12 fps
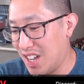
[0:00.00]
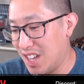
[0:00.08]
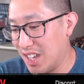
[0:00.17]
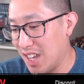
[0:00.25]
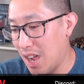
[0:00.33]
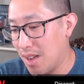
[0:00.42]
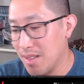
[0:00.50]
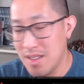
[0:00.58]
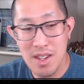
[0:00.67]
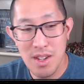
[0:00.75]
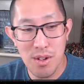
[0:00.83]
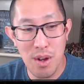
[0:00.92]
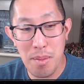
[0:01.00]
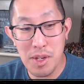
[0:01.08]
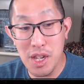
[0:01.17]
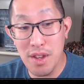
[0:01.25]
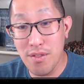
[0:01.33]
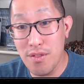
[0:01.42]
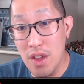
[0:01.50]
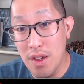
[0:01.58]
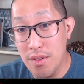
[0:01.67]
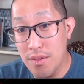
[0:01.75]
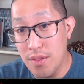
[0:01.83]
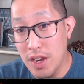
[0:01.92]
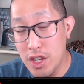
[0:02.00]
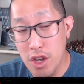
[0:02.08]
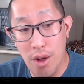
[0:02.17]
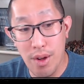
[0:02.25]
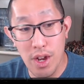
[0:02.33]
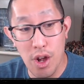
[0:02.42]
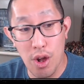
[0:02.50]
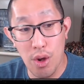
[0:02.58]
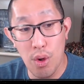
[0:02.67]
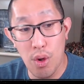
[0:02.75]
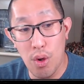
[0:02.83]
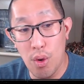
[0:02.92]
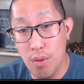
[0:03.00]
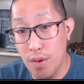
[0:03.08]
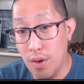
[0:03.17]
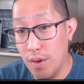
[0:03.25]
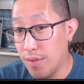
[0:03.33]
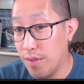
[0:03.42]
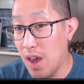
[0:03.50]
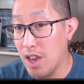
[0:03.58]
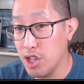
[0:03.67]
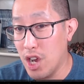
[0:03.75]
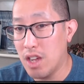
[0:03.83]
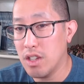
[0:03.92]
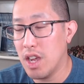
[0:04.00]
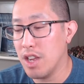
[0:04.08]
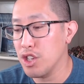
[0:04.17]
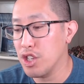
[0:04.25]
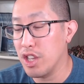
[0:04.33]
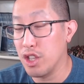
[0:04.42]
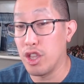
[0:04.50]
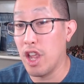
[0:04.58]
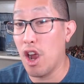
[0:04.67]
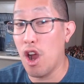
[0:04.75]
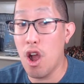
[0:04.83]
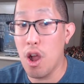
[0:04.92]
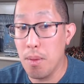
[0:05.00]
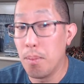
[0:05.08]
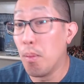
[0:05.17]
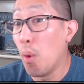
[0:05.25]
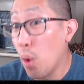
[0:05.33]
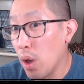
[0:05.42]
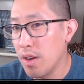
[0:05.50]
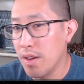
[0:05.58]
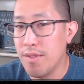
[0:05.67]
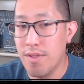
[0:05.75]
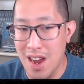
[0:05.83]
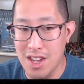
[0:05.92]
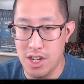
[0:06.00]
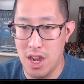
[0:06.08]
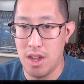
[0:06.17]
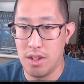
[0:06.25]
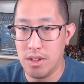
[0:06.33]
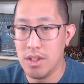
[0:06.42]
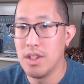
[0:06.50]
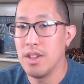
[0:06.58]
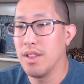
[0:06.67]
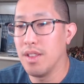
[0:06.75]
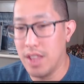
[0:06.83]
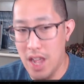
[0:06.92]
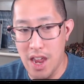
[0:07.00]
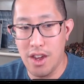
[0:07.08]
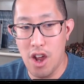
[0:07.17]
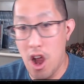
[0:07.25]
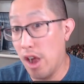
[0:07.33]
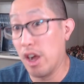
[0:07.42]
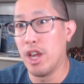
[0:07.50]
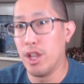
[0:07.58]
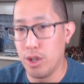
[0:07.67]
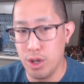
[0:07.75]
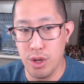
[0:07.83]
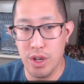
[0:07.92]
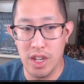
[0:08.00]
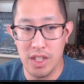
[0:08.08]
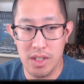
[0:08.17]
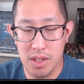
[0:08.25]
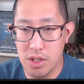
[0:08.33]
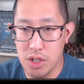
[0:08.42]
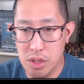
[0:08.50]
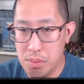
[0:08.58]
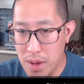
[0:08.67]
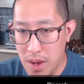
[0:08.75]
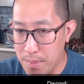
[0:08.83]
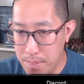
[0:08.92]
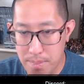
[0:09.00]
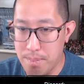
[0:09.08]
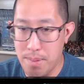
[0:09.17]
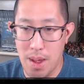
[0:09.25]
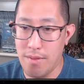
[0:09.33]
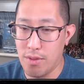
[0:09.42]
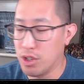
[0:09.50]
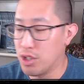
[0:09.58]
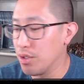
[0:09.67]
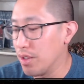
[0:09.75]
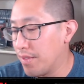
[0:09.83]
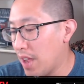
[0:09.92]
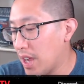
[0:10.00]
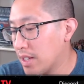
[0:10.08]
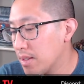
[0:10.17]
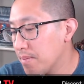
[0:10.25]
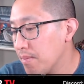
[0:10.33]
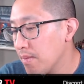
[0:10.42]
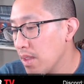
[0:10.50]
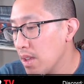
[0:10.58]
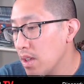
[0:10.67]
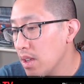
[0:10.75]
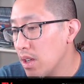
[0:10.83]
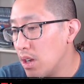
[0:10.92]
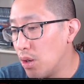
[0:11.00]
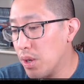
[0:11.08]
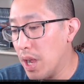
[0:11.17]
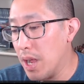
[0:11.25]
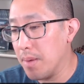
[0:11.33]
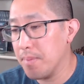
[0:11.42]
Yeah. Well, I'm not saying Venatari are over fragile. I just think they are more fragile than our other units, just by virtue of the fact. Okay.